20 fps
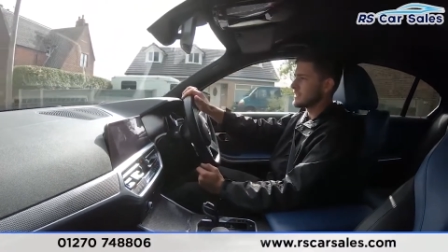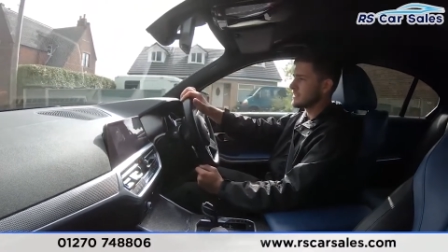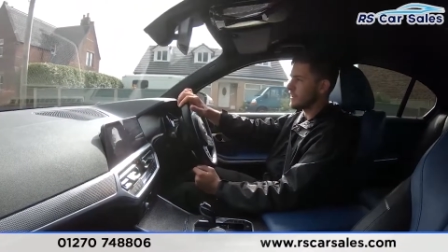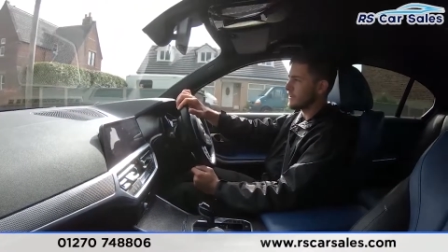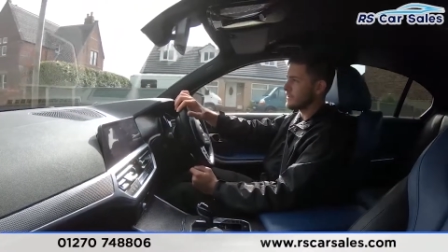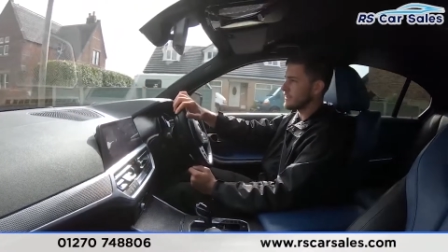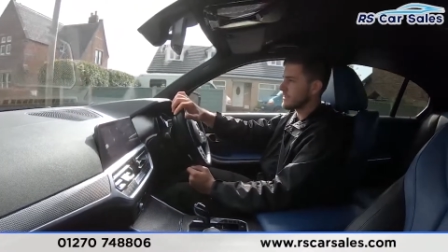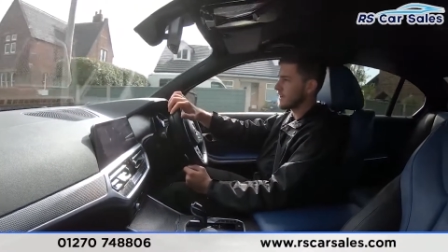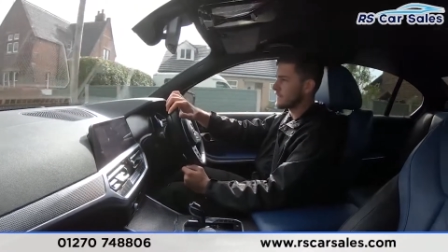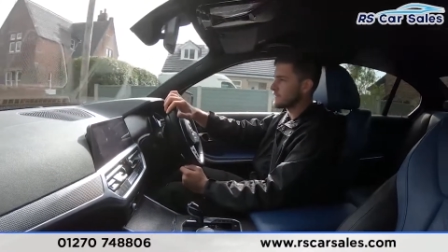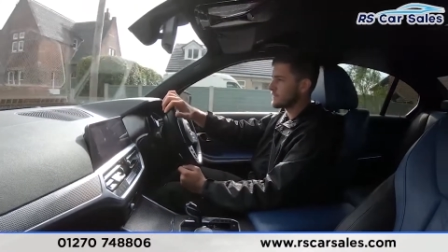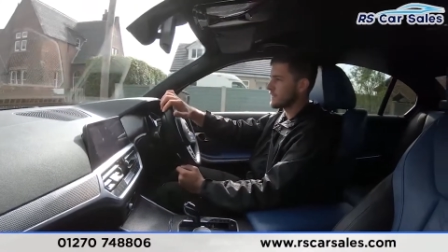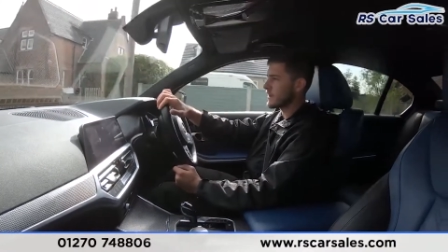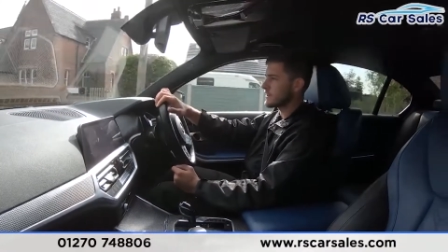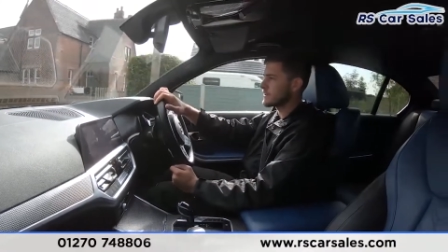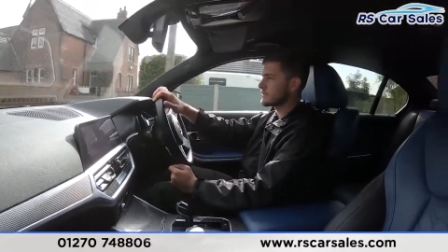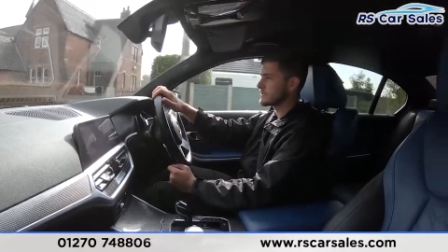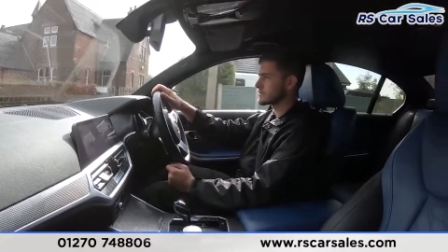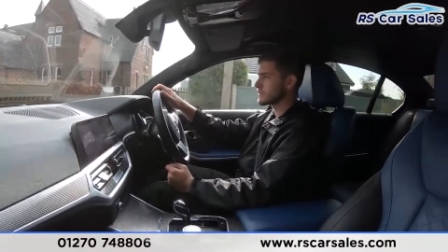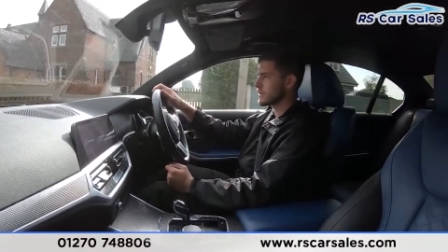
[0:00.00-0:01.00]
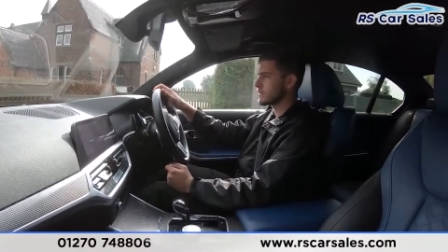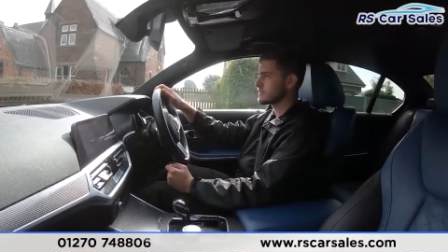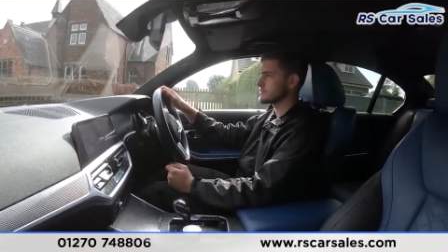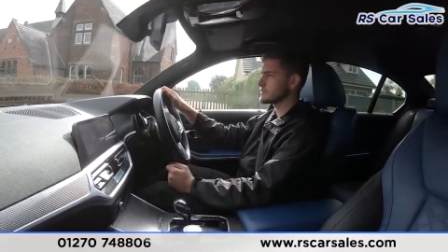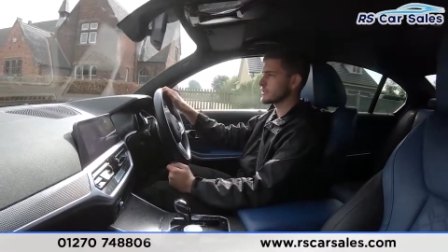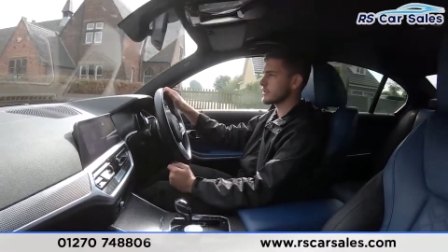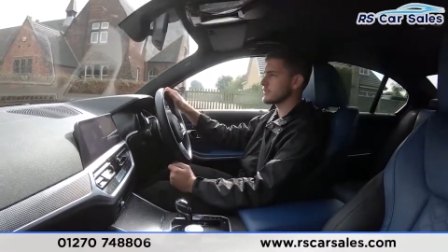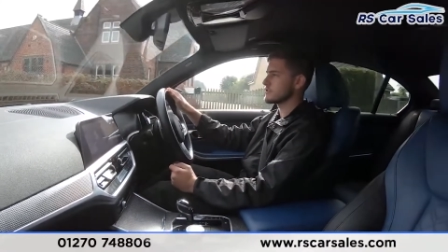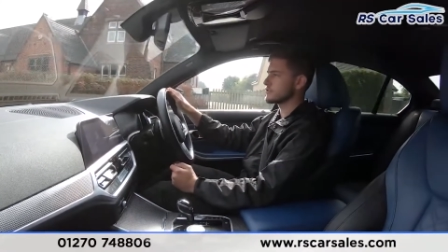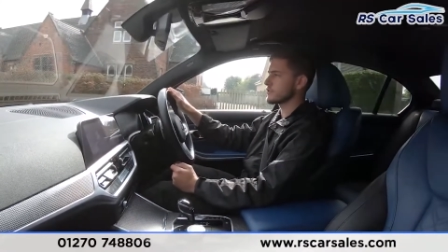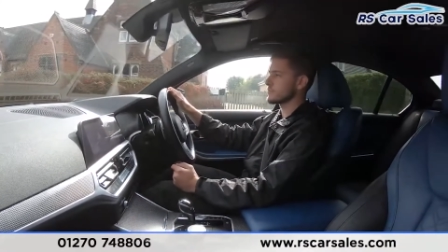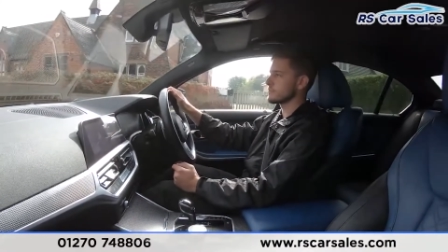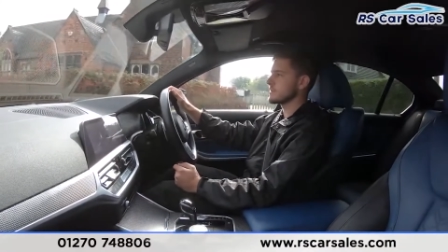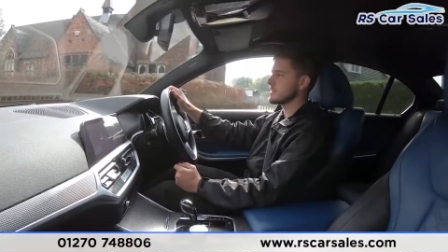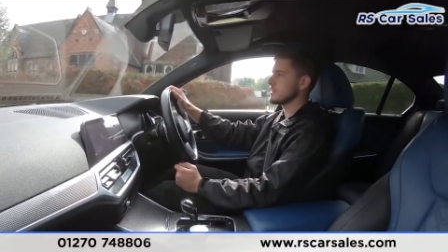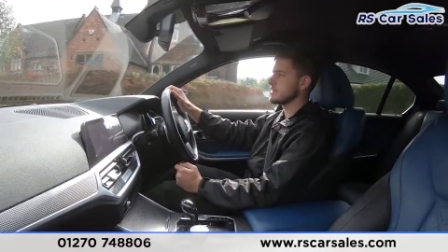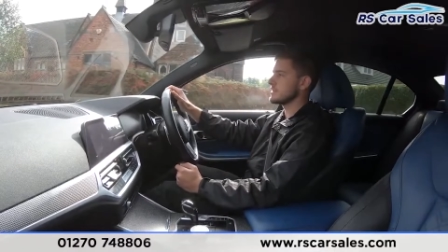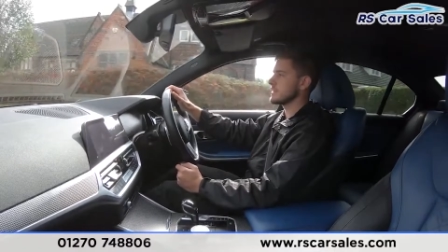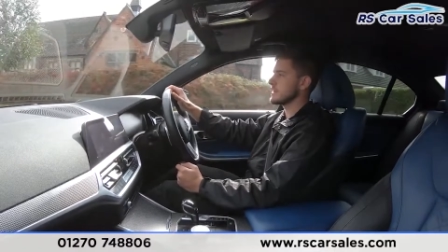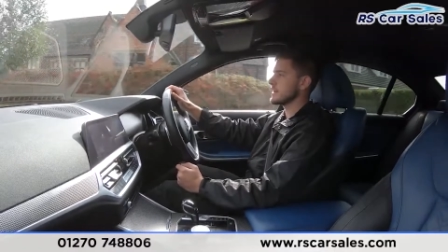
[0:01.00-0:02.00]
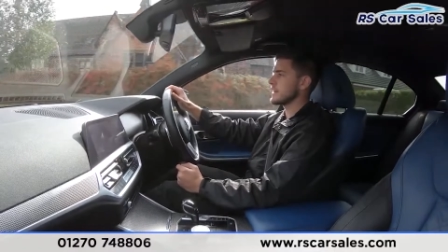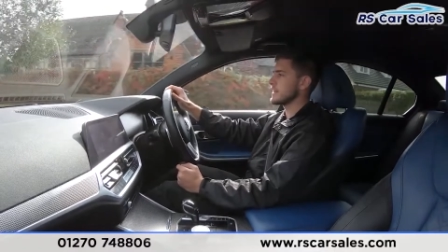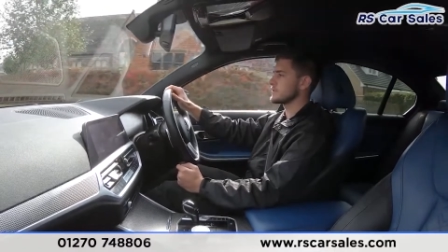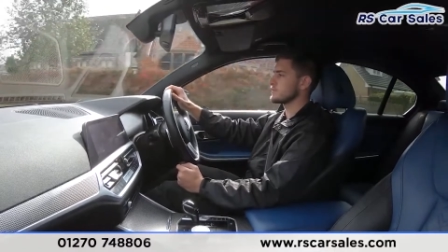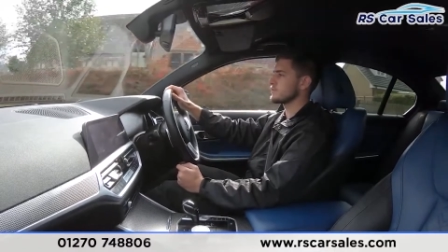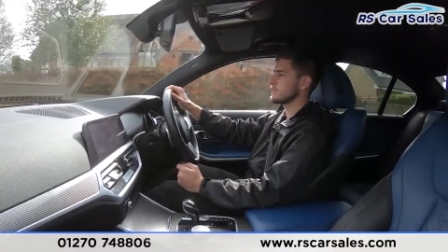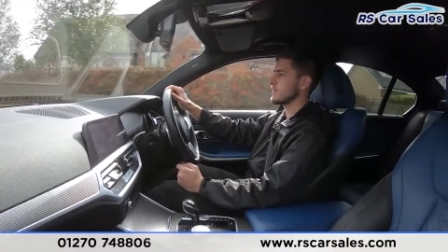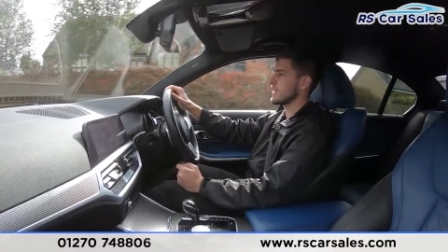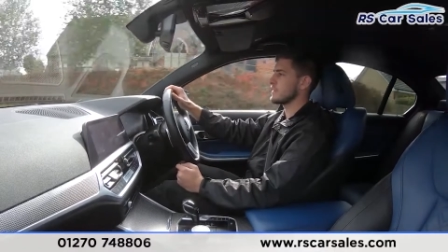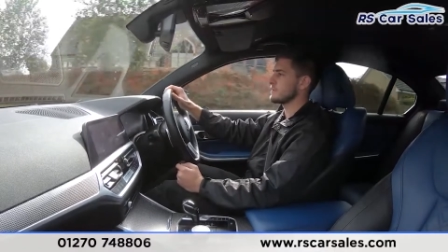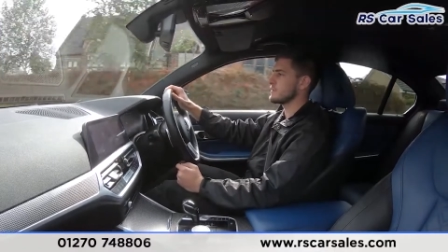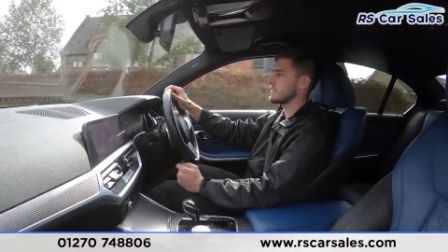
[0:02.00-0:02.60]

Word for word: Now you can find us on social media as well.